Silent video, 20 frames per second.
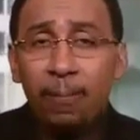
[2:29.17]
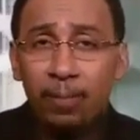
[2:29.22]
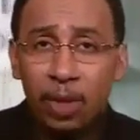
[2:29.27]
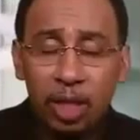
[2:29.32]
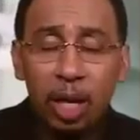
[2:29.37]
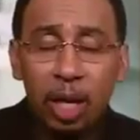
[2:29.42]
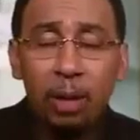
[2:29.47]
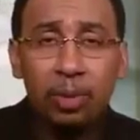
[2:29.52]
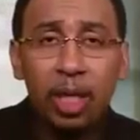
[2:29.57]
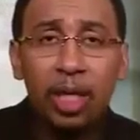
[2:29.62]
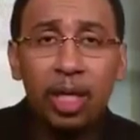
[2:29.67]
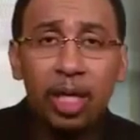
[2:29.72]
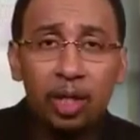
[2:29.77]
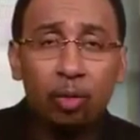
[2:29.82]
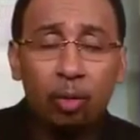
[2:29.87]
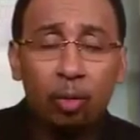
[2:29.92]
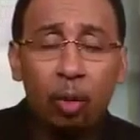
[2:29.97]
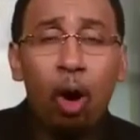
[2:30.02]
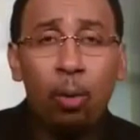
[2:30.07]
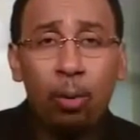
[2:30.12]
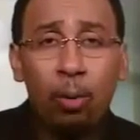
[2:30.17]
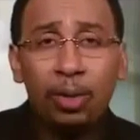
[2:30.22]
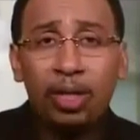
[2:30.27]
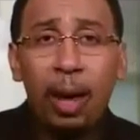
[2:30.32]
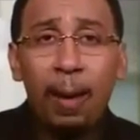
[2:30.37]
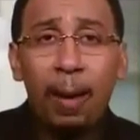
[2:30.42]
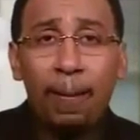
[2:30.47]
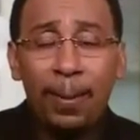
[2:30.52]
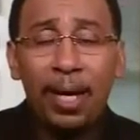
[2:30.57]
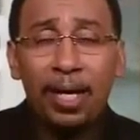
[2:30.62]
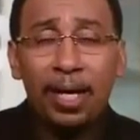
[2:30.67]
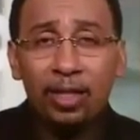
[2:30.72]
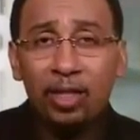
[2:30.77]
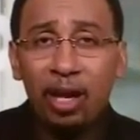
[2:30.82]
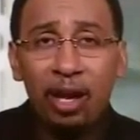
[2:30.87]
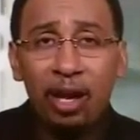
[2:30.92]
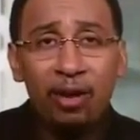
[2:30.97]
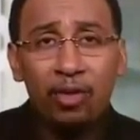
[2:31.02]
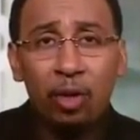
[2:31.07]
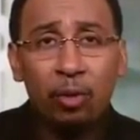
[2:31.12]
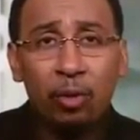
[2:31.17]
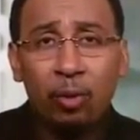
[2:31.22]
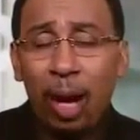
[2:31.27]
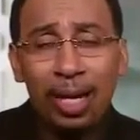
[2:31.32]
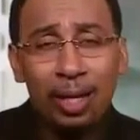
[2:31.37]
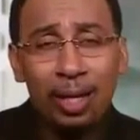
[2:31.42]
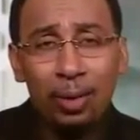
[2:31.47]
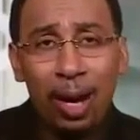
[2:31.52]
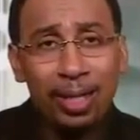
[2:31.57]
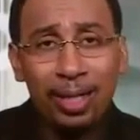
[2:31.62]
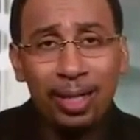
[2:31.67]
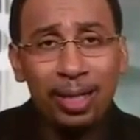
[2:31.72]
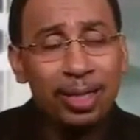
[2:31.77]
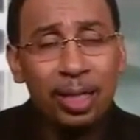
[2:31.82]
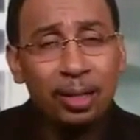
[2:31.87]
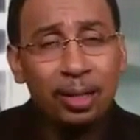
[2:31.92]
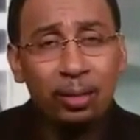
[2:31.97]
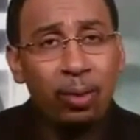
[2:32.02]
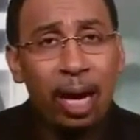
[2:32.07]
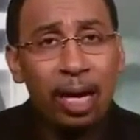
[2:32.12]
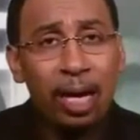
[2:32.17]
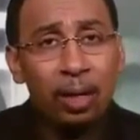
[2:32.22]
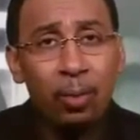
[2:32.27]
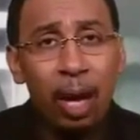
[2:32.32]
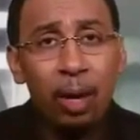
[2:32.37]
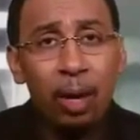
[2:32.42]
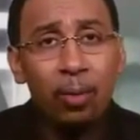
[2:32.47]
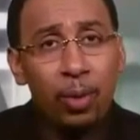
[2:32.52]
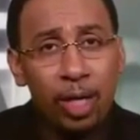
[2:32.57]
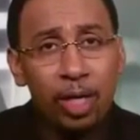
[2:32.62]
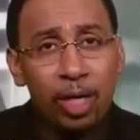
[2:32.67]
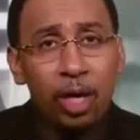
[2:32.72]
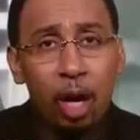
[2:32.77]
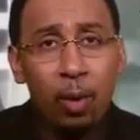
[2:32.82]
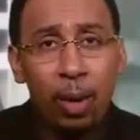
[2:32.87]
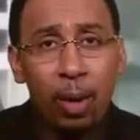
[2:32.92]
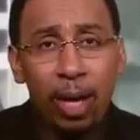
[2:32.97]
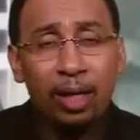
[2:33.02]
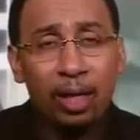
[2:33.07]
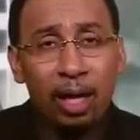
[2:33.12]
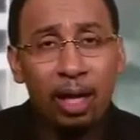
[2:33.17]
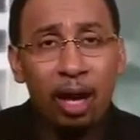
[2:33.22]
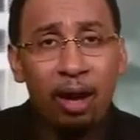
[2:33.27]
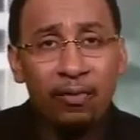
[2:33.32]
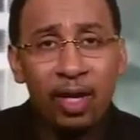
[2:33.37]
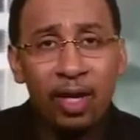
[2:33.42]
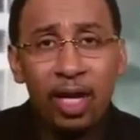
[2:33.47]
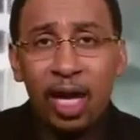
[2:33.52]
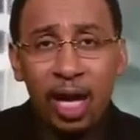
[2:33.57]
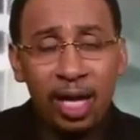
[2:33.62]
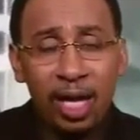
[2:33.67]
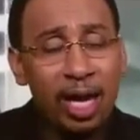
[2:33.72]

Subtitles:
Something is wrong with that picture if you're Roddy White. That's not the Roddy White we know and love.